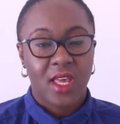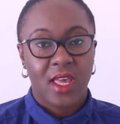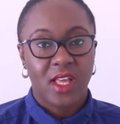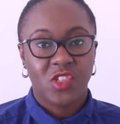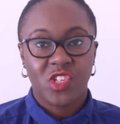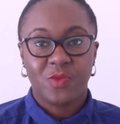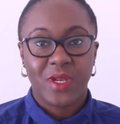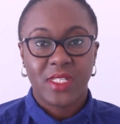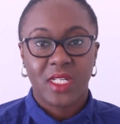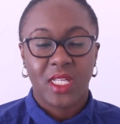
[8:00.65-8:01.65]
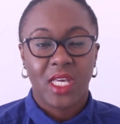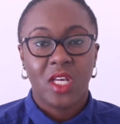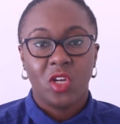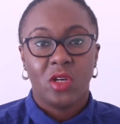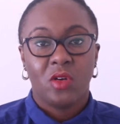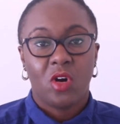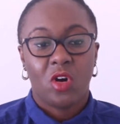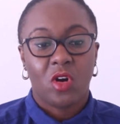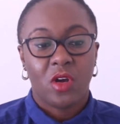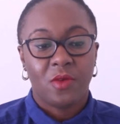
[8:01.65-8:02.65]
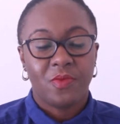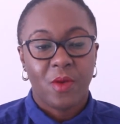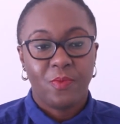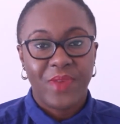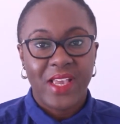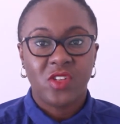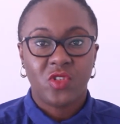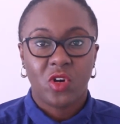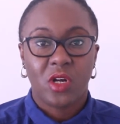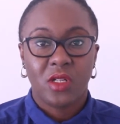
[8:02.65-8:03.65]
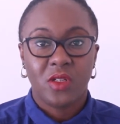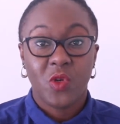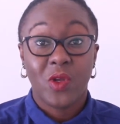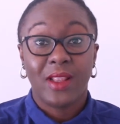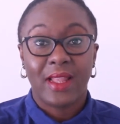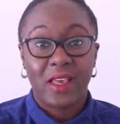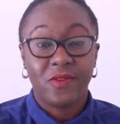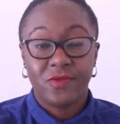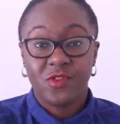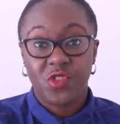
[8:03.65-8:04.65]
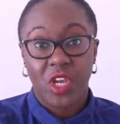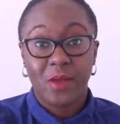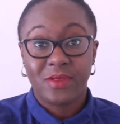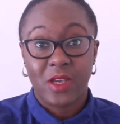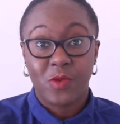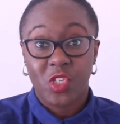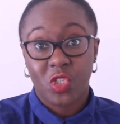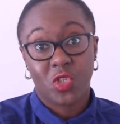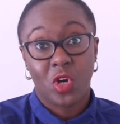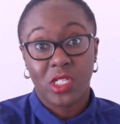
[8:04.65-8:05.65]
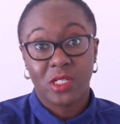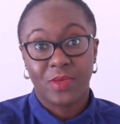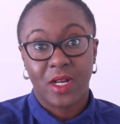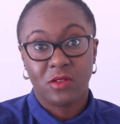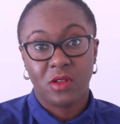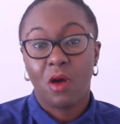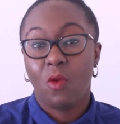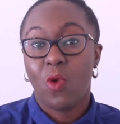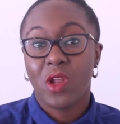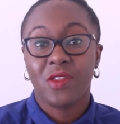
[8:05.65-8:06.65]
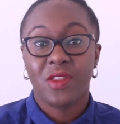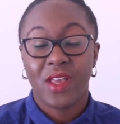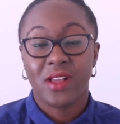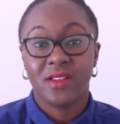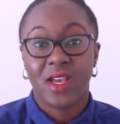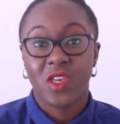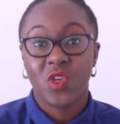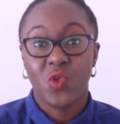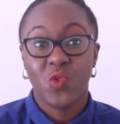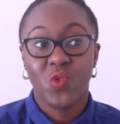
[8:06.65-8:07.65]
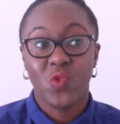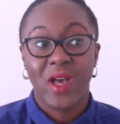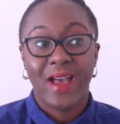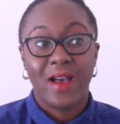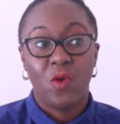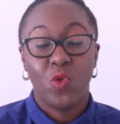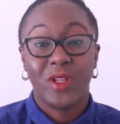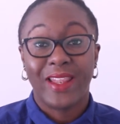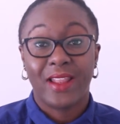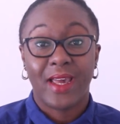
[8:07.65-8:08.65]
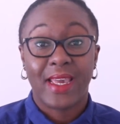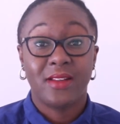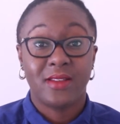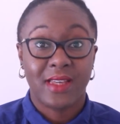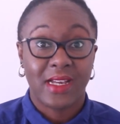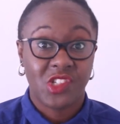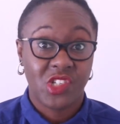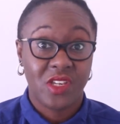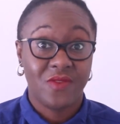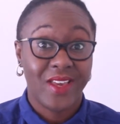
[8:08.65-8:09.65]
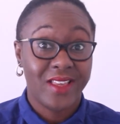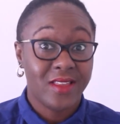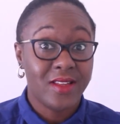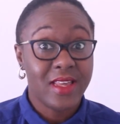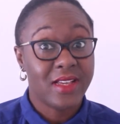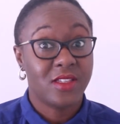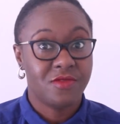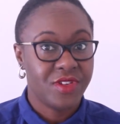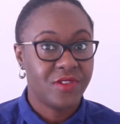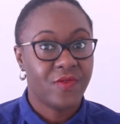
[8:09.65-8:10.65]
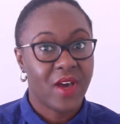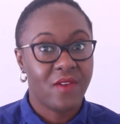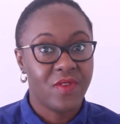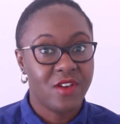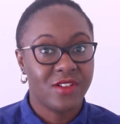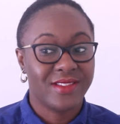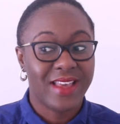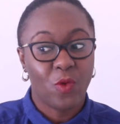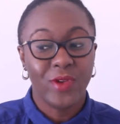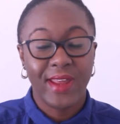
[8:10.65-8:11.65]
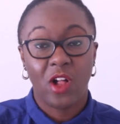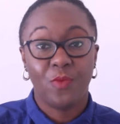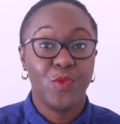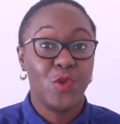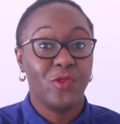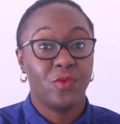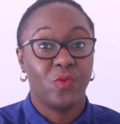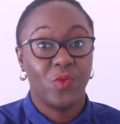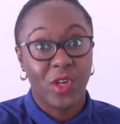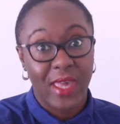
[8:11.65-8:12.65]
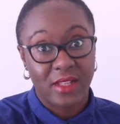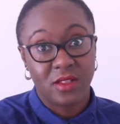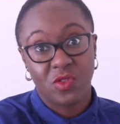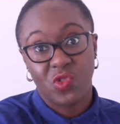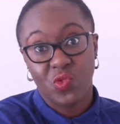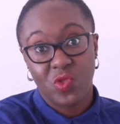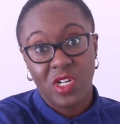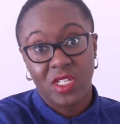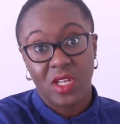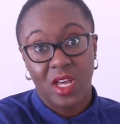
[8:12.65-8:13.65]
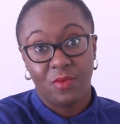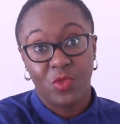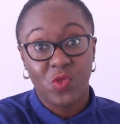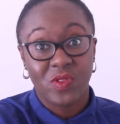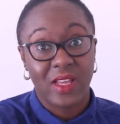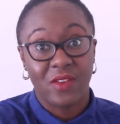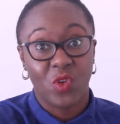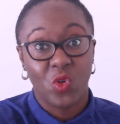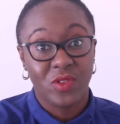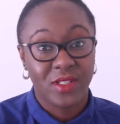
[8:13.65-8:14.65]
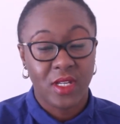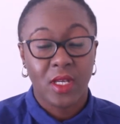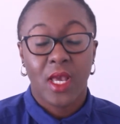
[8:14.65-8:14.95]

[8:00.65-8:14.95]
it's just basically based on your life dreams that we just talked about. What are the things that you would like to achieve in the next 3 to 5 years that would help you get towards those life goals?